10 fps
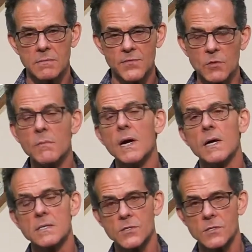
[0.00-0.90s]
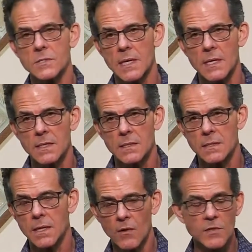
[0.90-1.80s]
few months
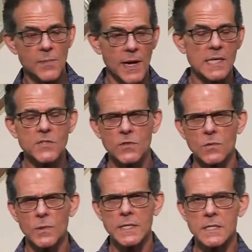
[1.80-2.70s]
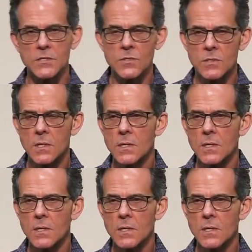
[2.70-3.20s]
and over the past few weeks